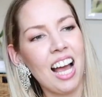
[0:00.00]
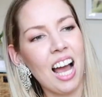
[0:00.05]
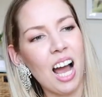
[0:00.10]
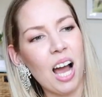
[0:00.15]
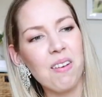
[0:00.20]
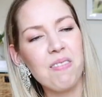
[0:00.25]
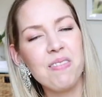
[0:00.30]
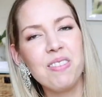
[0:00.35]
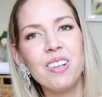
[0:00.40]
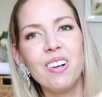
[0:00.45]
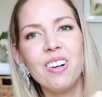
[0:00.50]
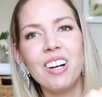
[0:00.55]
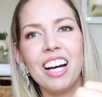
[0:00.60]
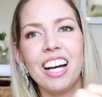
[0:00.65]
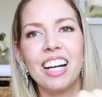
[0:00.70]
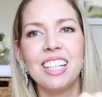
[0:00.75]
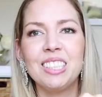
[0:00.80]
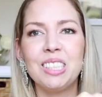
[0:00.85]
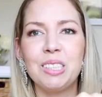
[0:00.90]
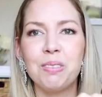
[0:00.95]
I'm not
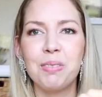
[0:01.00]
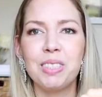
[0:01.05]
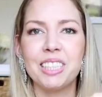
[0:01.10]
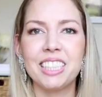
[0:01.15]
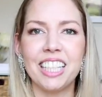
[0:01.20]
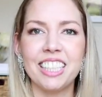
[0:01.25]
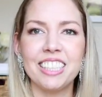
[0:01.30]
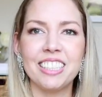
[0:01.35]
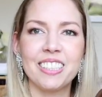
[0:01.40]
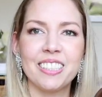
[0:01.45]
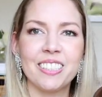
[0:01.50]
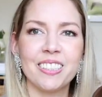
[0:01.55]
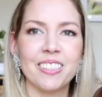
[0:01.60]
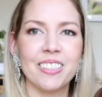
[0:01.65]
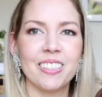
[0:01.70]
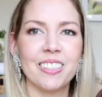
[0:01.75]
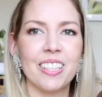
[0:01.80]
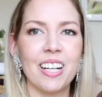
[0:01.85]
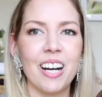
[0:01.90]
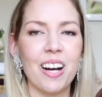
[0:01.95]
100%
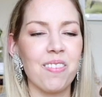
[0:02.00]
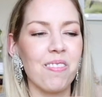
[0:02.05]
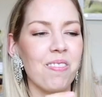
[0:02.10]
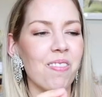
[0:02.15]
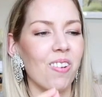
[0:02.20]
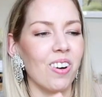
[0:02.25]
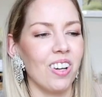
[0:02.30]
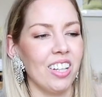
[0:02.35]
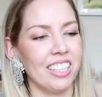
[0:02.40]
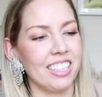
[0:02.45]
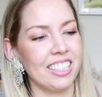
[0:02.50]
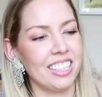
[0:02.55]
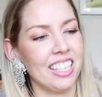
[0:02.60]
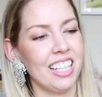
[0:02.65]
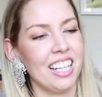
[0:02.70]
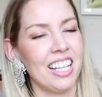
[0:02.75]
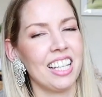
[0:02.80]
sure what